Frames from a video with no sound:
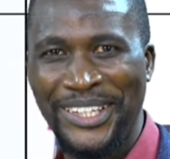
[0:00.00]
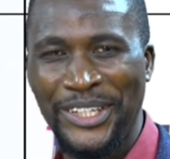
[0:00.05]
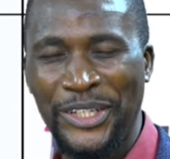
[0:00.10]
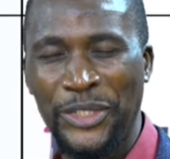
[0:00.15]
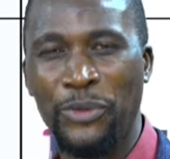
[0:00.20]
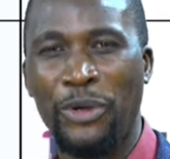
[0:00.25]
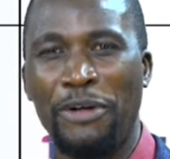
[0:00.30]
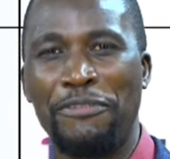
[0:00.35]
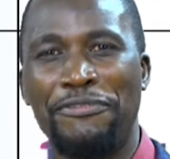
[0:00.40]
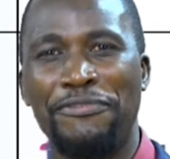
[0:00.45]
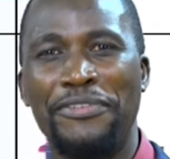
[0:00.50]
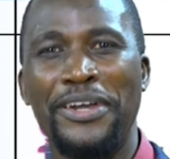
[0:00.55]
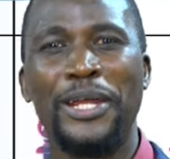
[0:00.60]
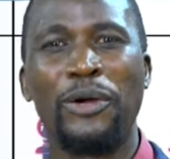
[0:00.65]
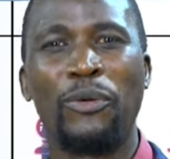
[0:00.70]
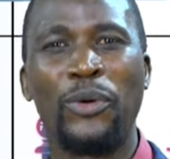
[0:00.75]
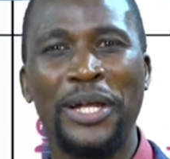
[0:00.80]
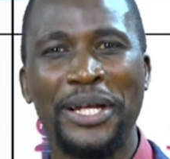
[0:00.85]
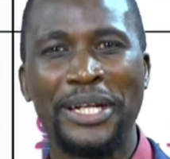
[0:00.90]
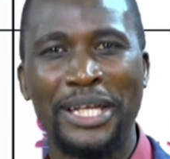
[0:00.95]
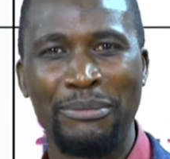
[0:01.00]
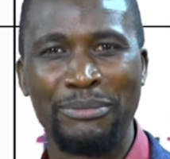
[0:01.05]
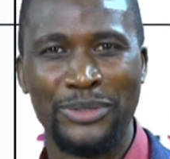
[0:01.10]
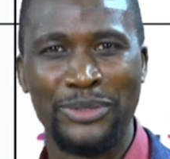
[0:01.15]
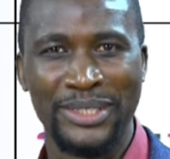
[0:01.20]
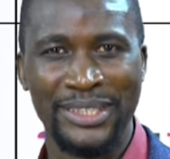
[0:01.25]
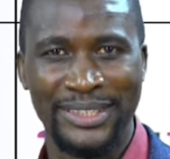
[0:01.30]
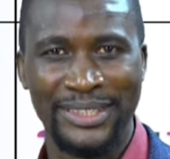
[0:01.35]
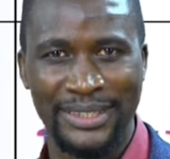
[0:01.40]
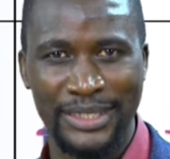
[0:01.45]
You are very welcome
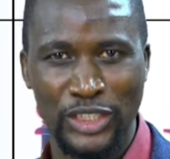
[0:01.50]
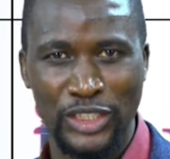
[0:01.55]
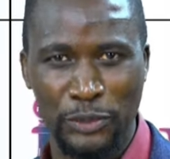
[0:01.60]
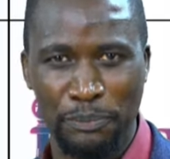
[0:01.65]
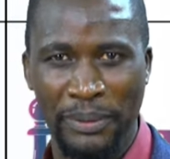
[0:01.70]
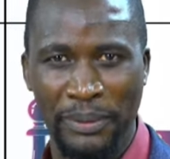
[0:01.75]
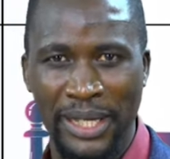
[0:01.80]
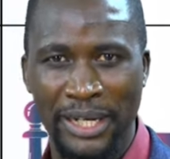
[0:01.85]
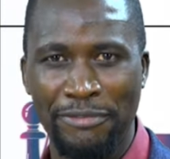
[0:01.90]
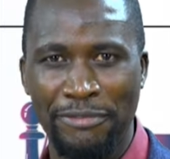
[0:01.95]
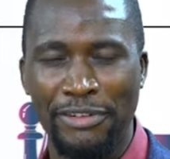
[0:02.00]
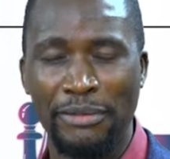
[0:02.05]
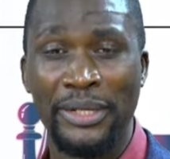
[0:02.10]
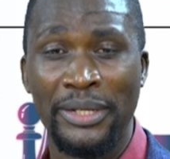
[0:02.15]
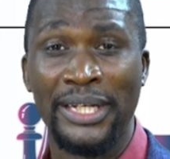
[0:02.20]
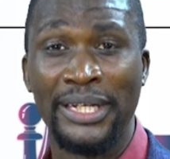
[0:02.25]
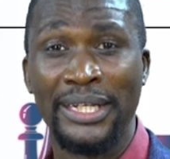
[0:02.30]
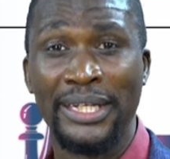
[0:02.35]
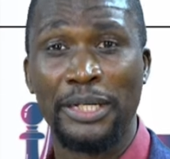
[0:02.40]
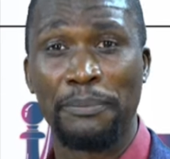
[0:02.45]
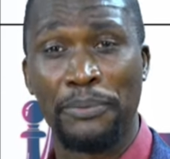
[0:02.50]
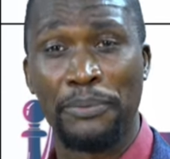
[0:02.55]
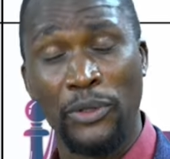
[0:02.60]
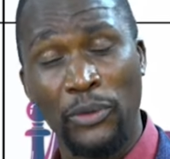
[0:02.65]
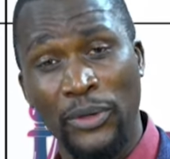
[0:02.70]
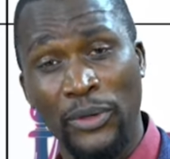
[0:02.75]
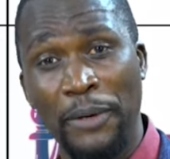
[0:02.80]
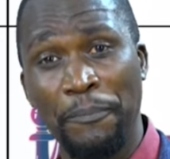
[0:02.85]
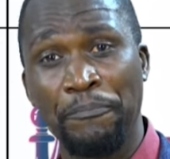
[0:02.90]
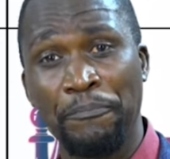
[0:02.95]
to this Inspired Family Leader
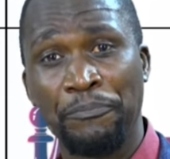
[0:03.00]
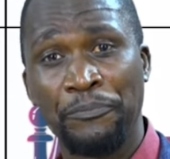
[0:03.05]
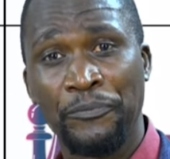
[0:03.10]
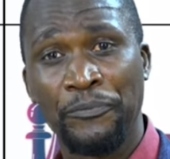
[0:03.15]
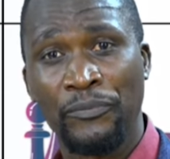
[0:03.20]
Program,